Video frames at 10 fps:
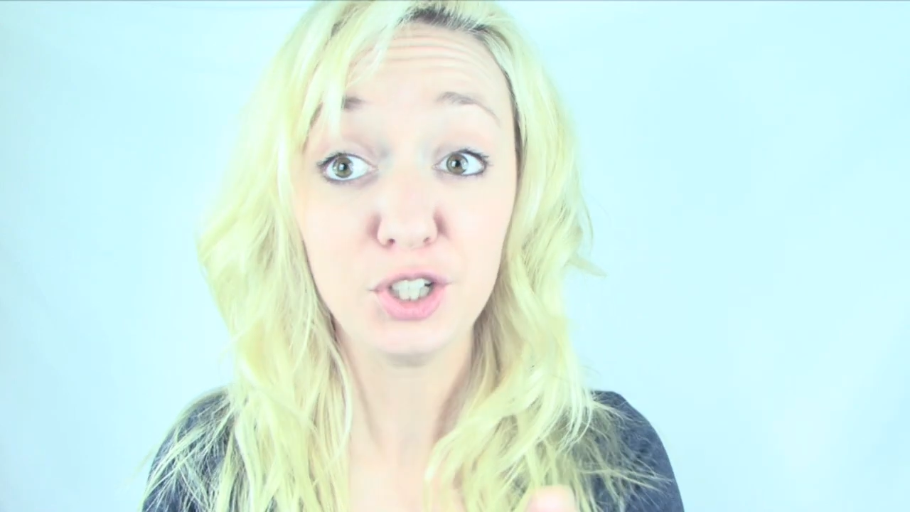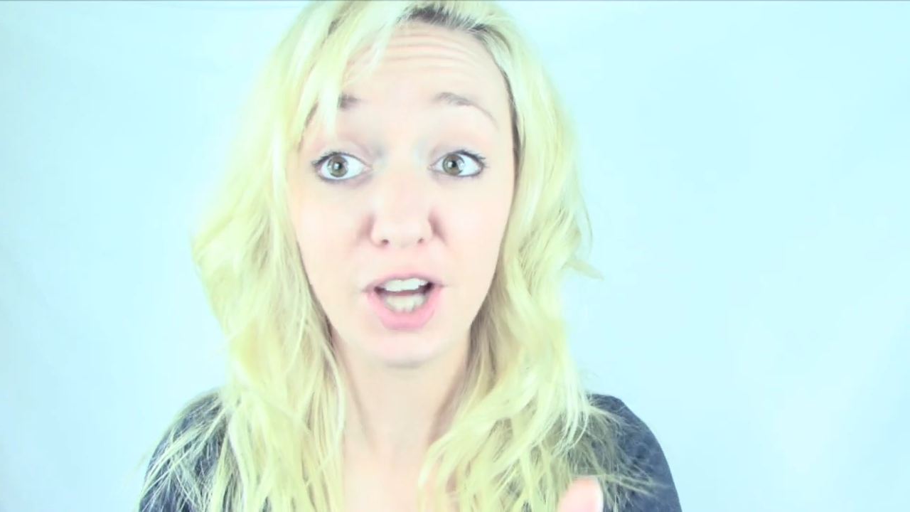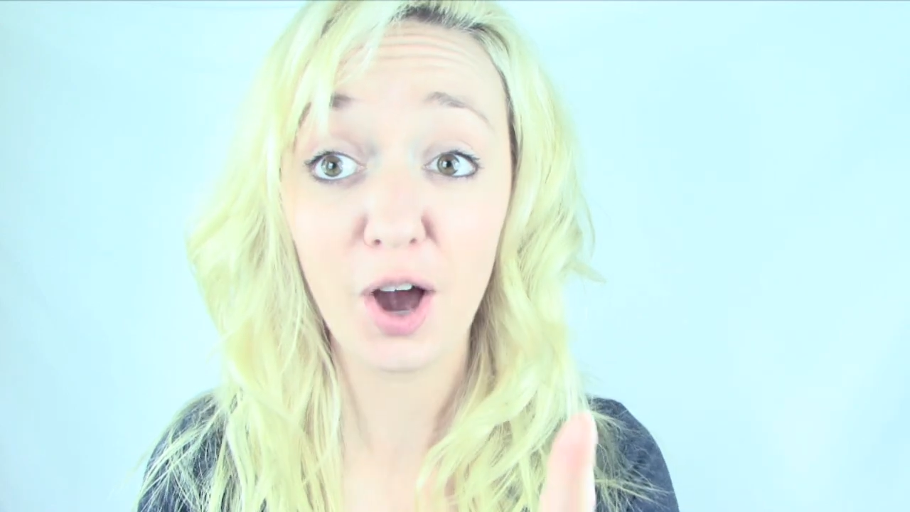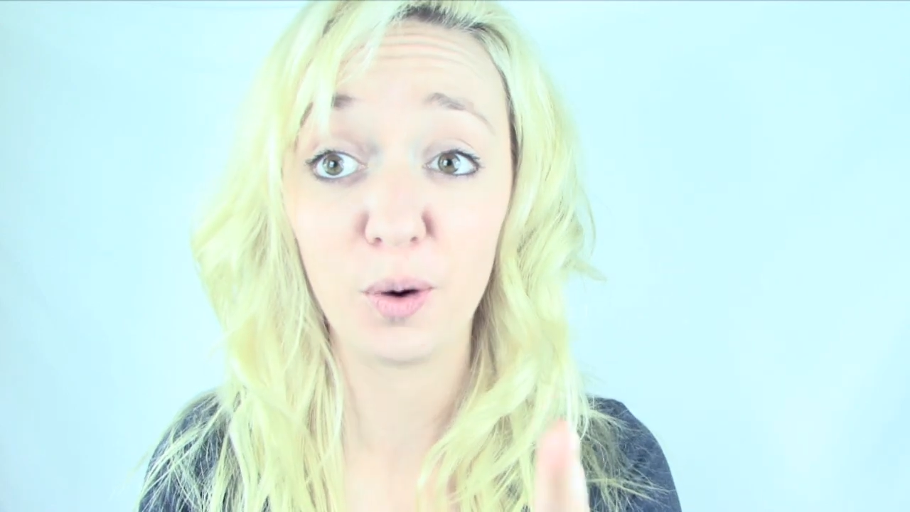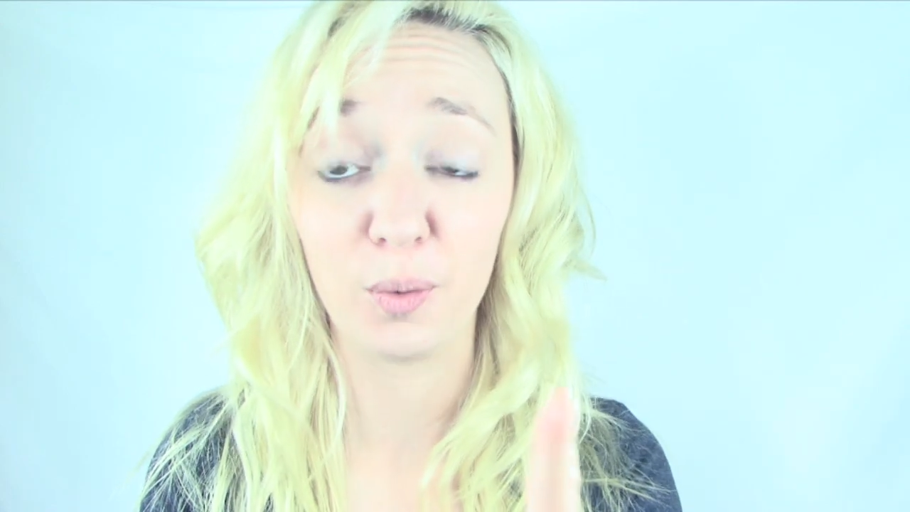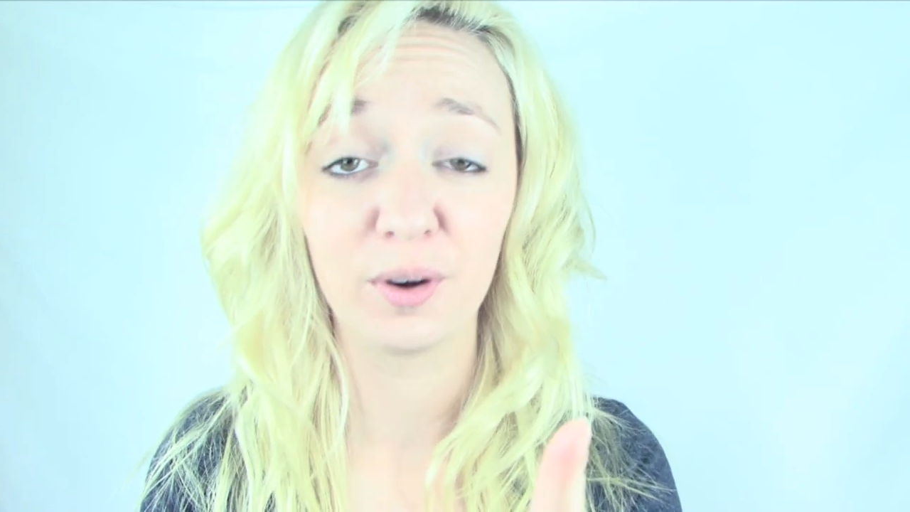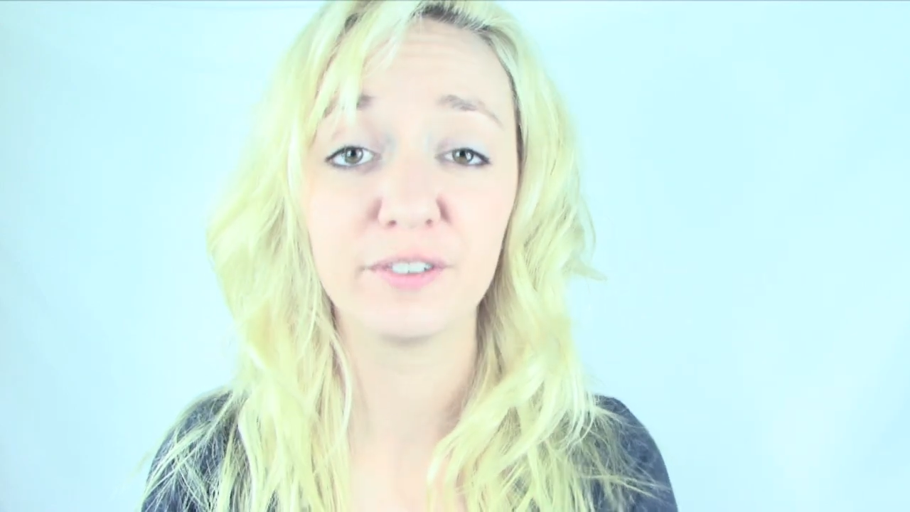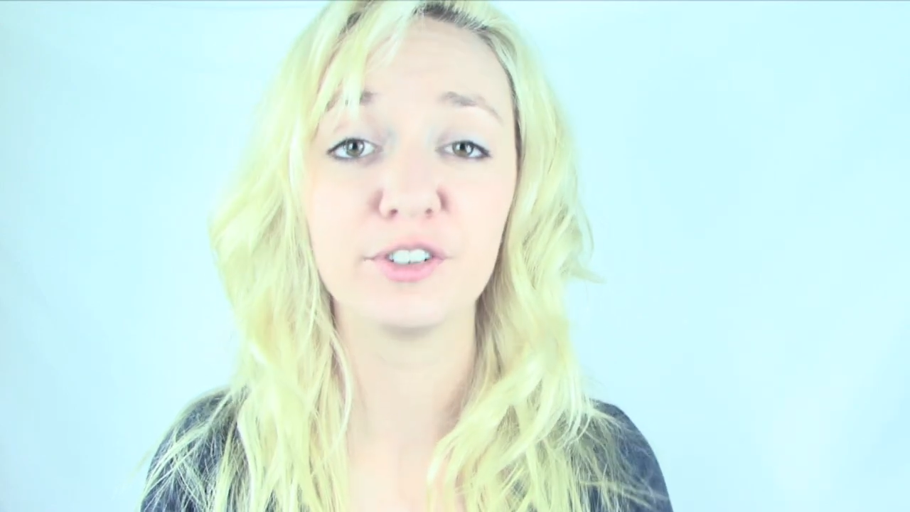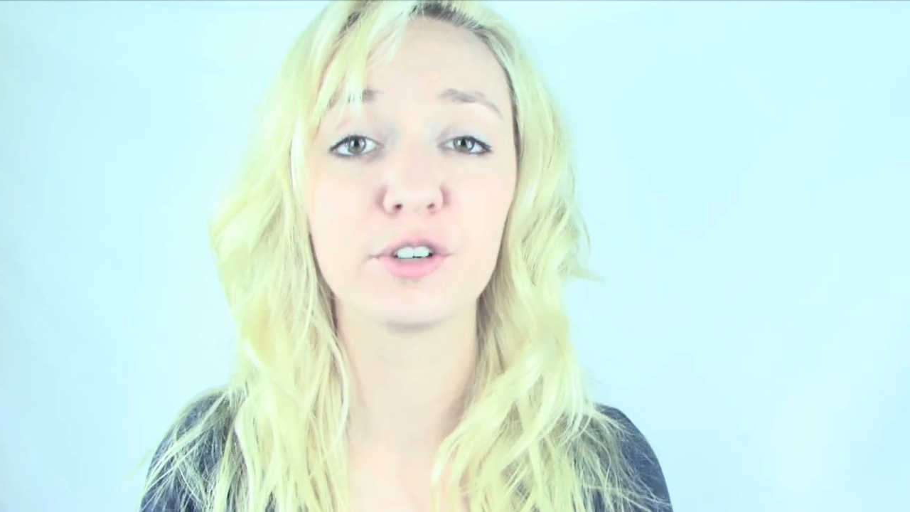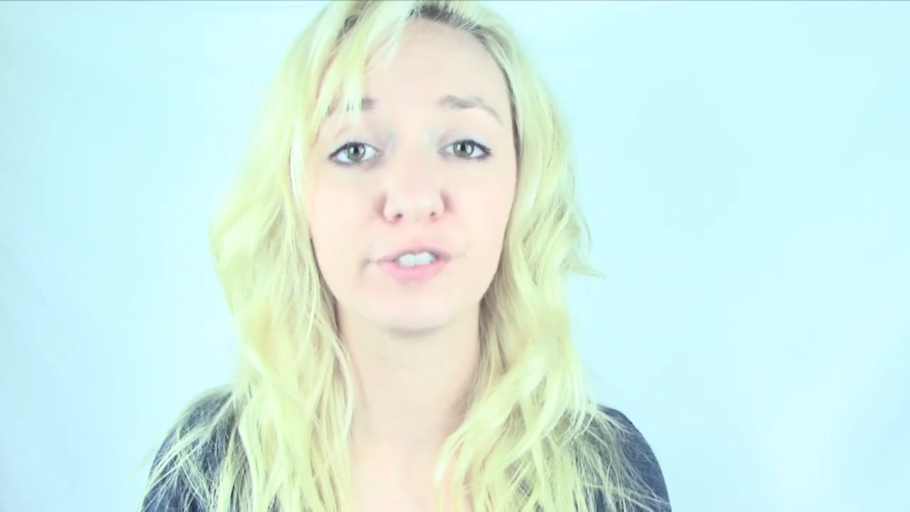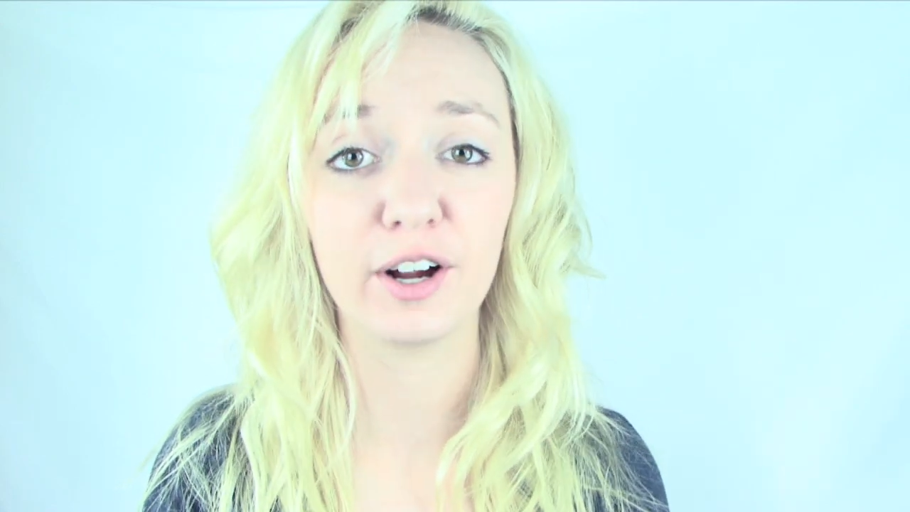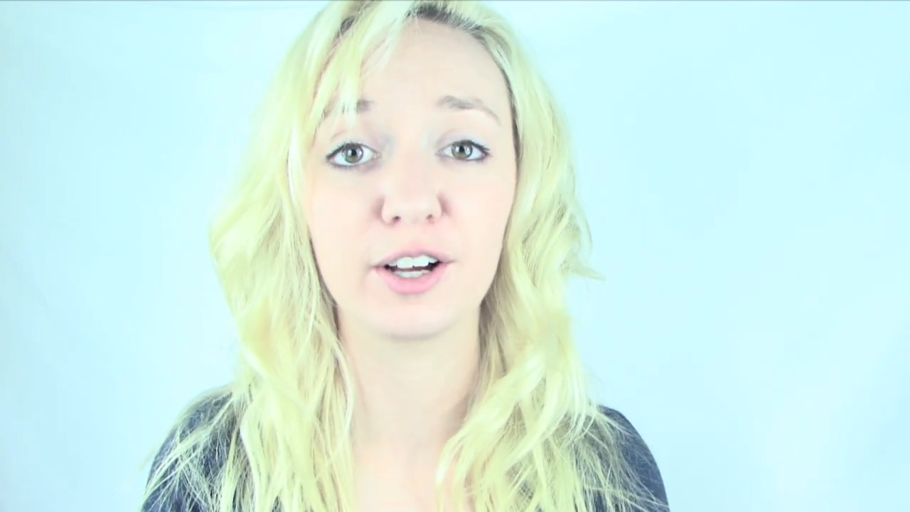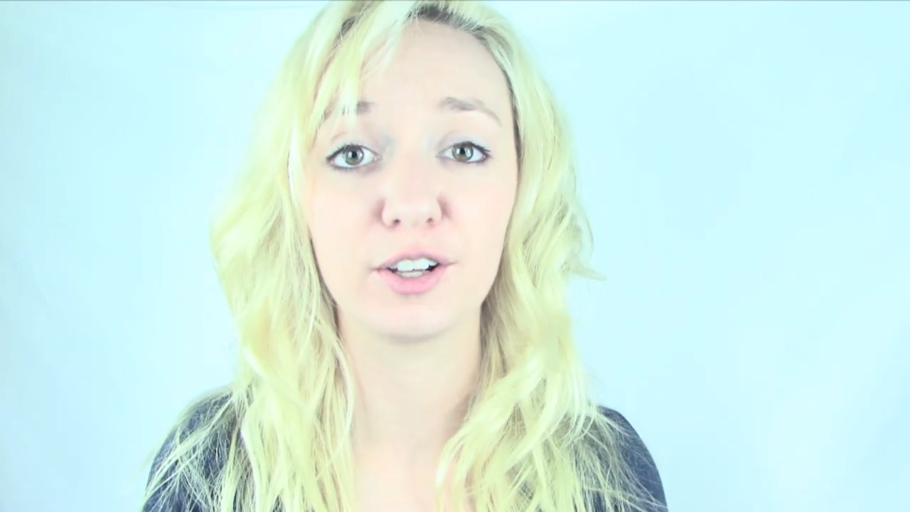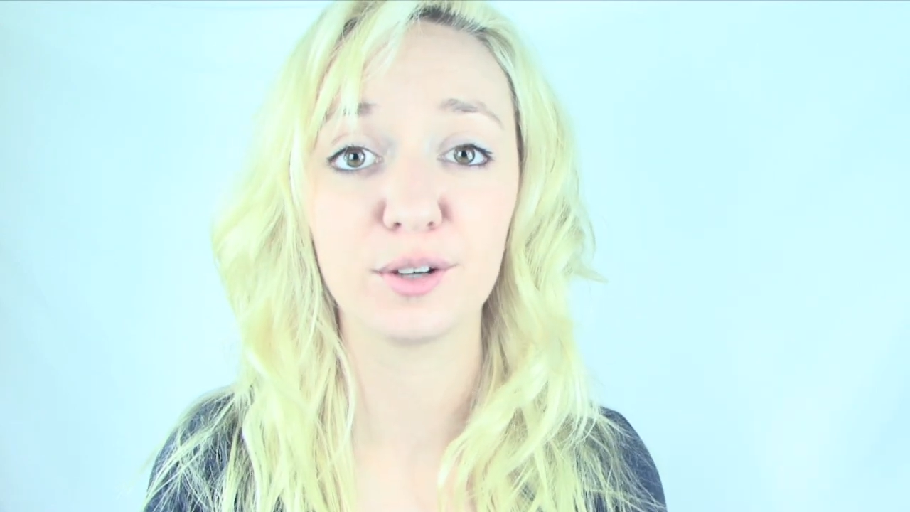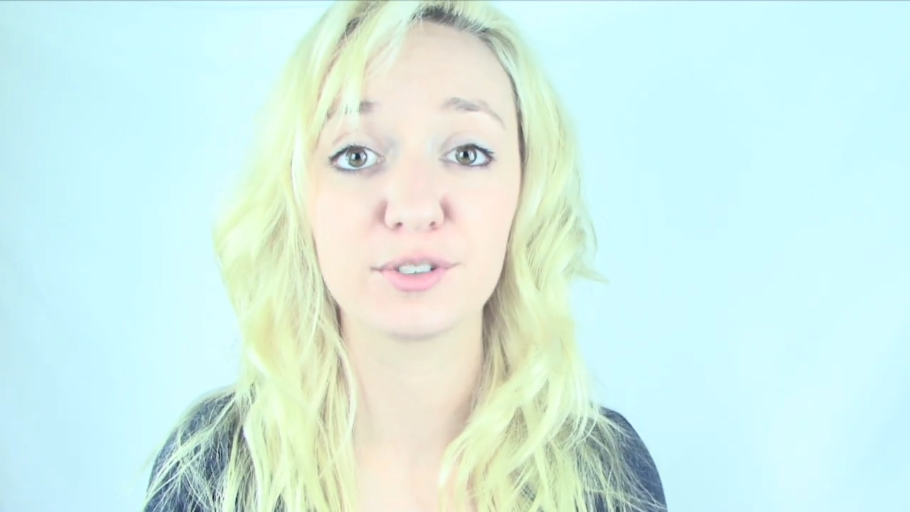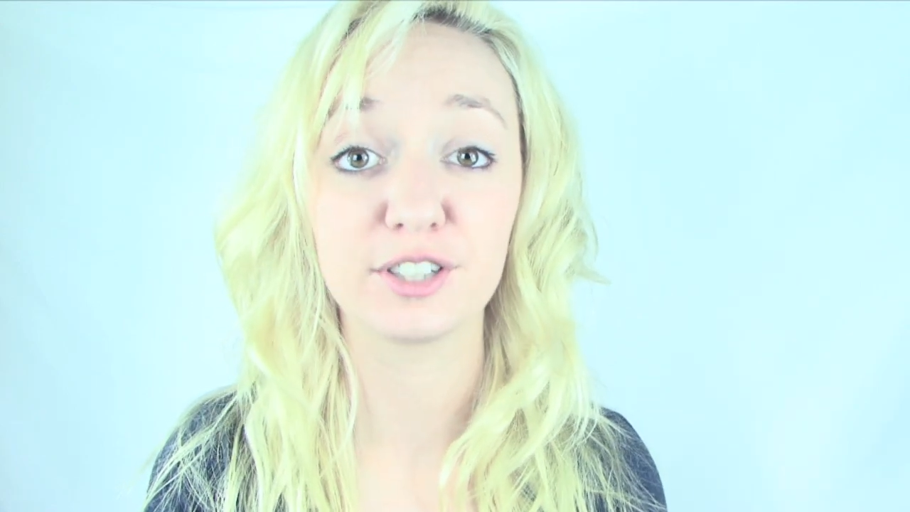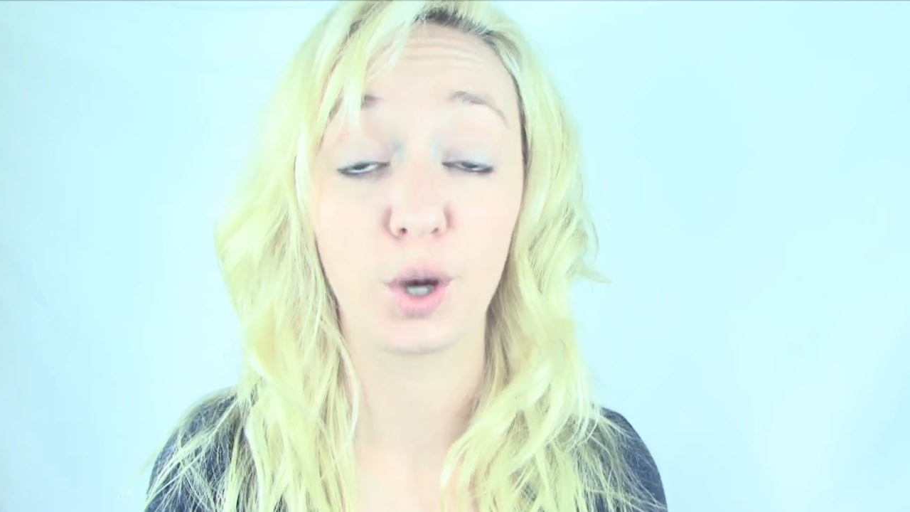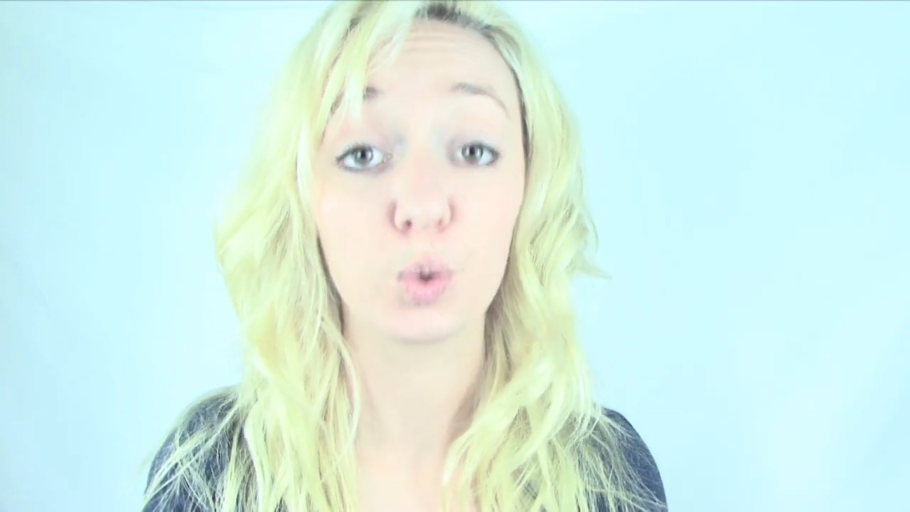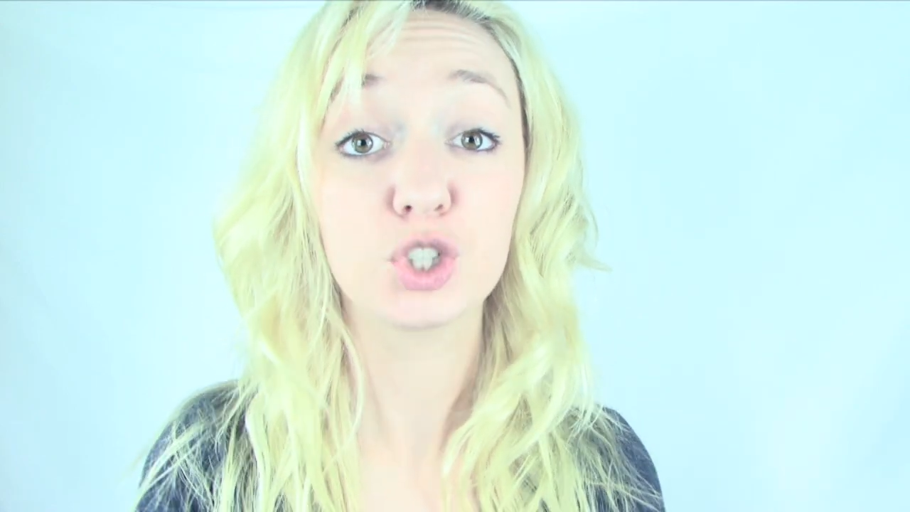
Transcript: No! You're very close though.